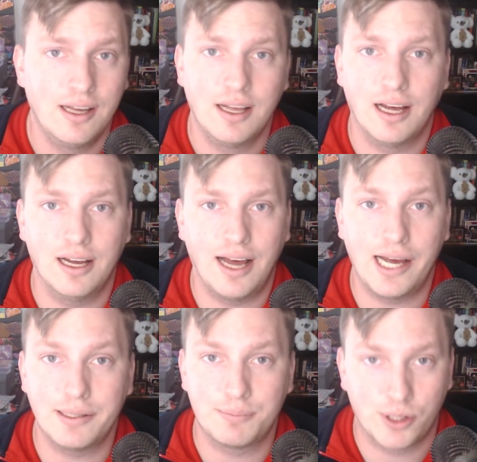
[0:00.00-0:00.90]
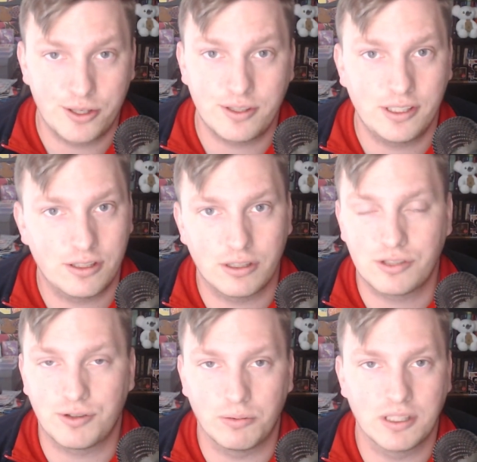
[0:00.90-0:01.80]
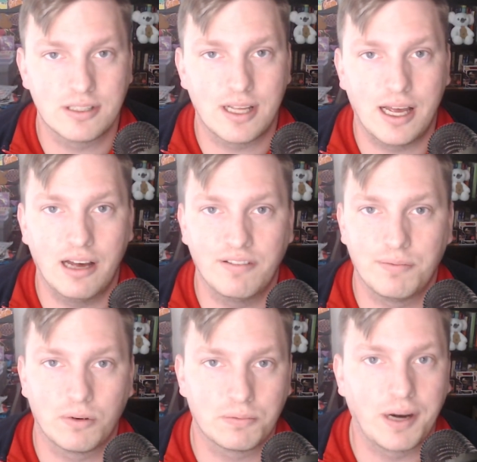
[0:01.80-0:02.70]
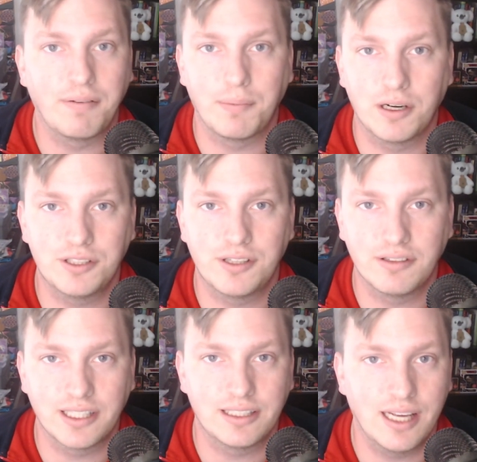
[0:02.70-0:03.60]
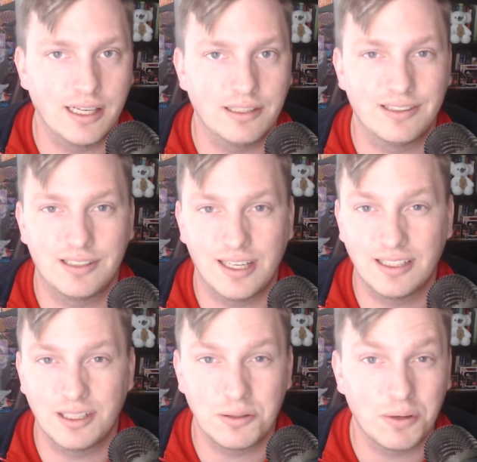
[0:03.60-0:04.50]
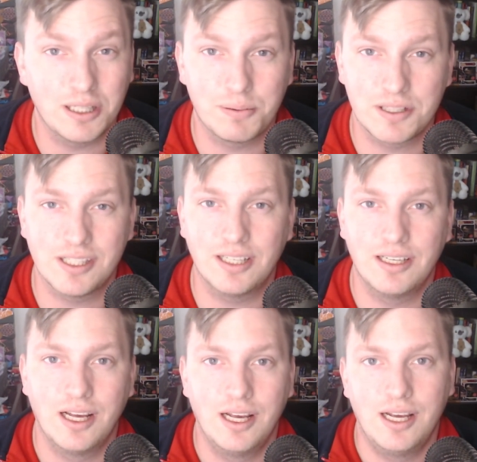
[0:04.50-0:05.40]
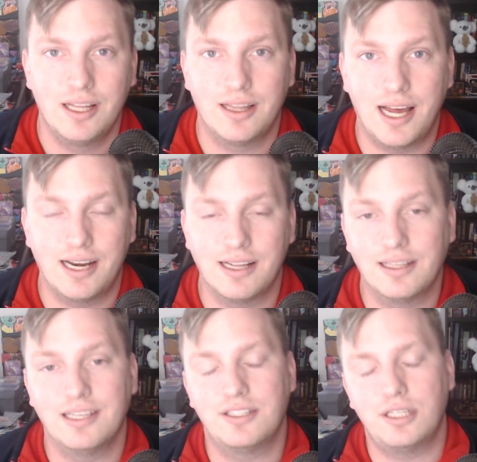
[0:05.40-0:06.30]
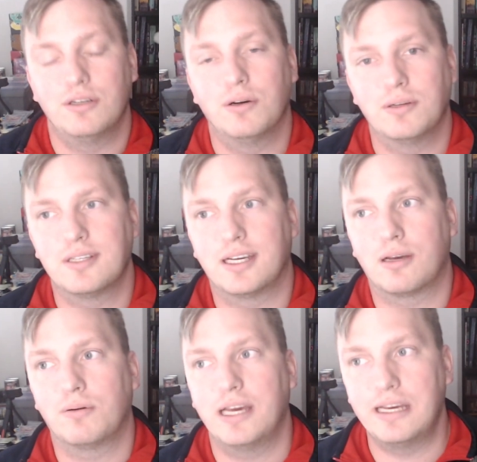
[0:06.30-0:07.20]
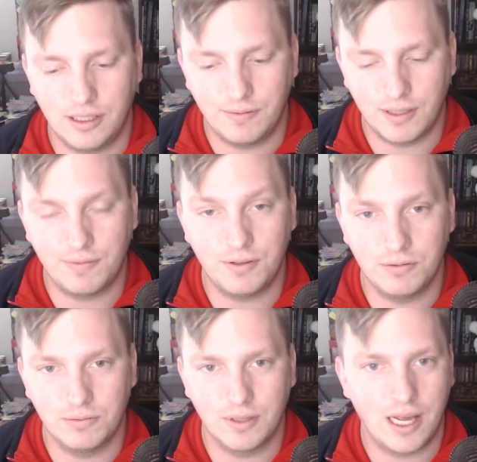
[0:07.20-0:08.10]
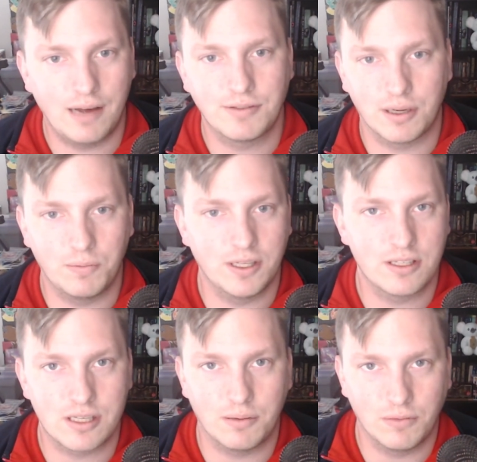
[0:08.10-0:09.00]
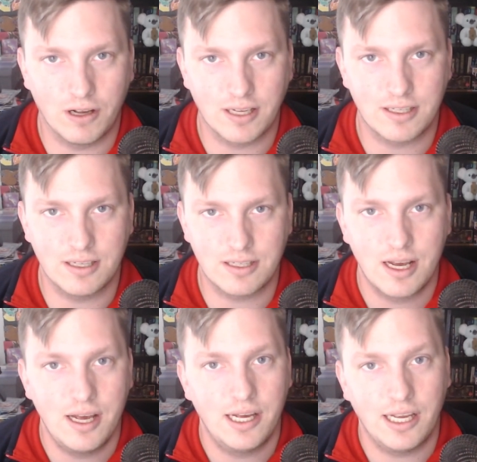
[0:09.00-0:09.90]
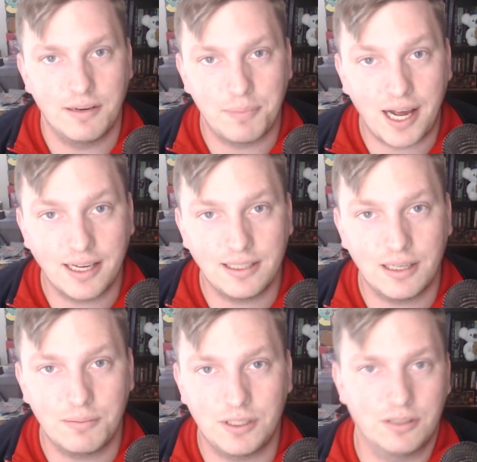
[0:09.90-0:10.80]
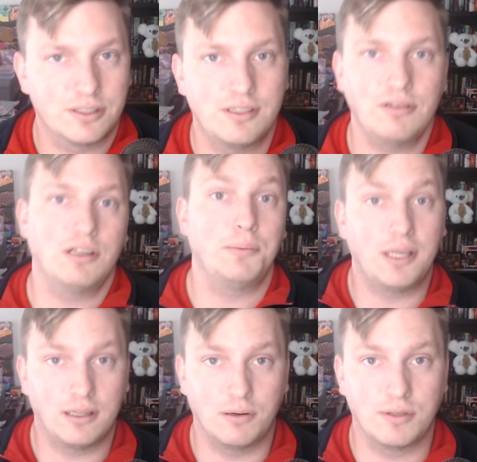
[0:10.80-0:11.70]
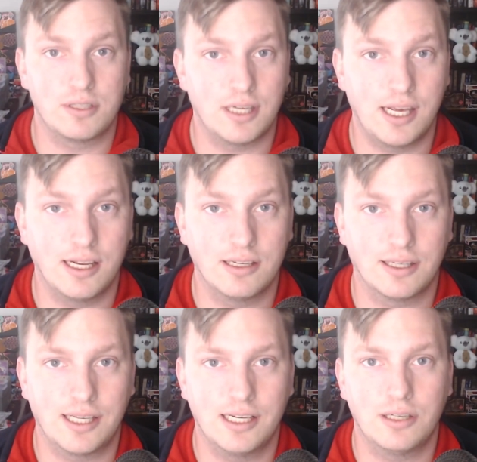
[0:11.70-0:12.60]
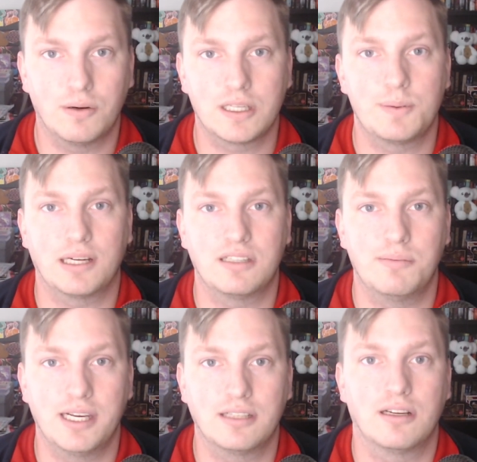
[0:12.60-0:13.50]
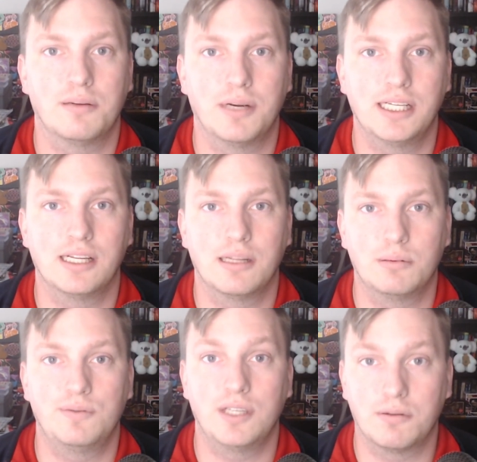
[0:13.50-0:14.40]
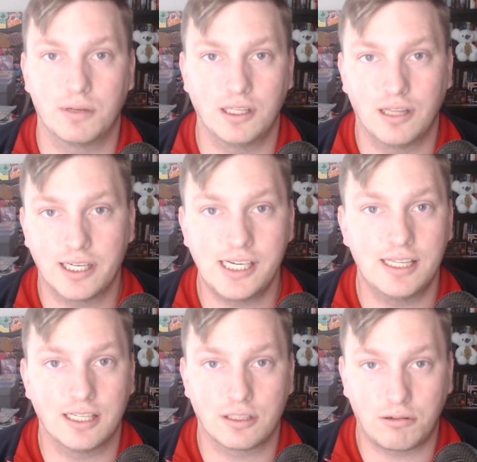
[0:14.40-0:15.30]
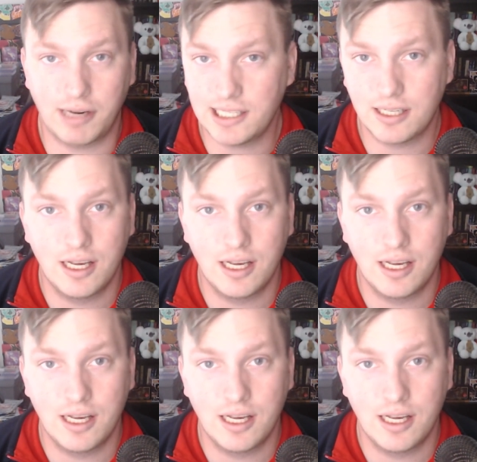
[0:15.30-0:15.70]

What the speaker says: I personally search for ones that have more profit margin on like 10 to 20%. That at least, it's like, okay, even if you have some wins, some losses, in buying them, you're still going to be close. And again, don't expect to make a ton of money on them. If you get really lucky, that's great.